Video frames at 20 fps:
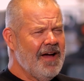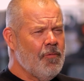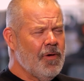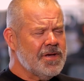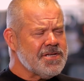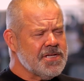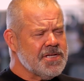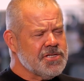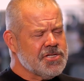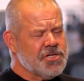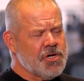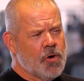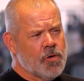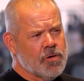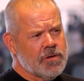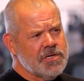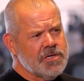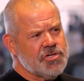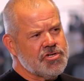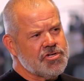wasn't
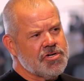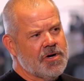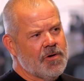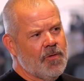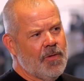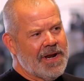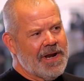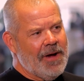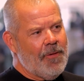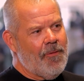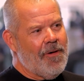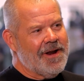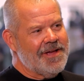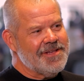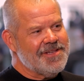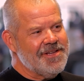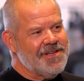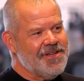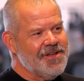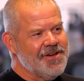totally sure what I
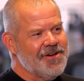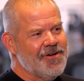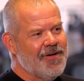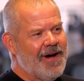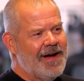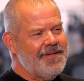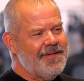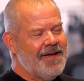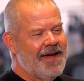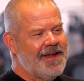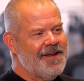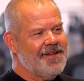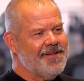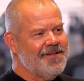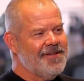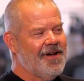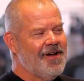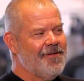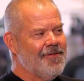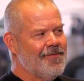wanted to do. I
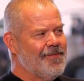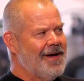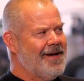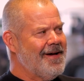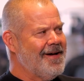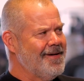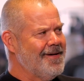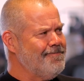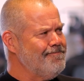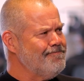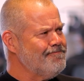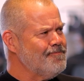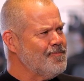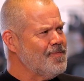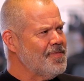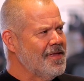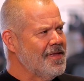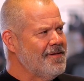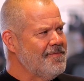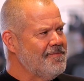didn't know,
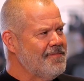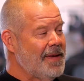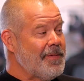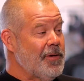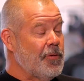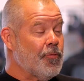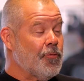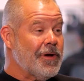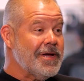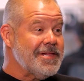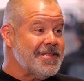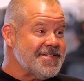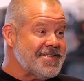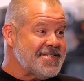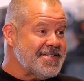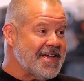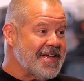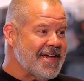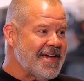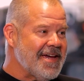maybe real
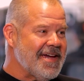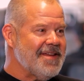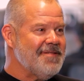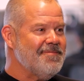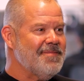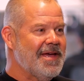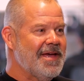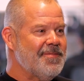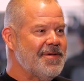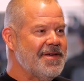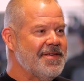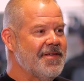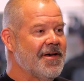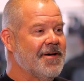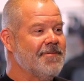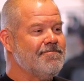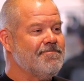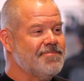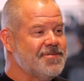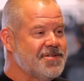estate, maybe
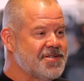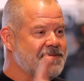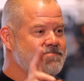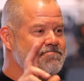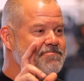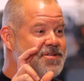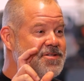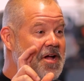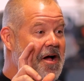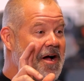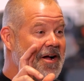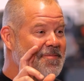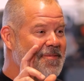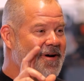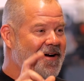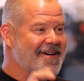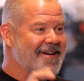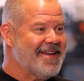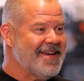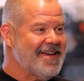the stock
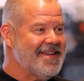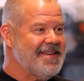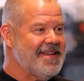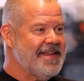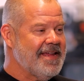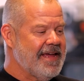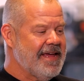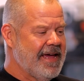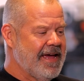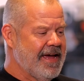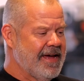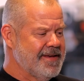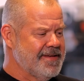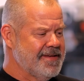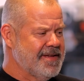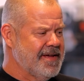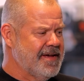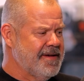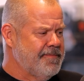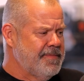market.
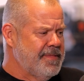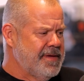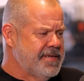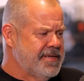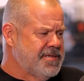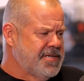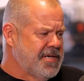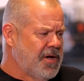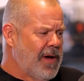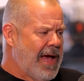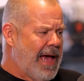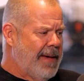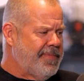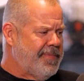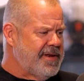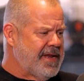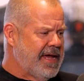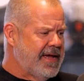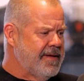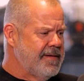And it so
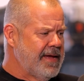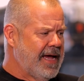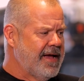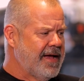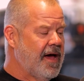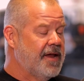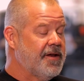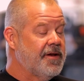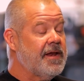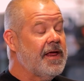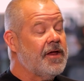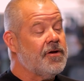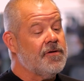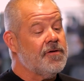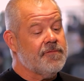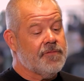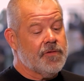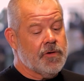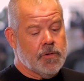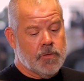happened I got an
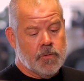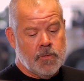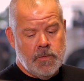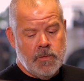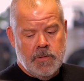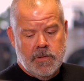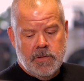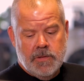interview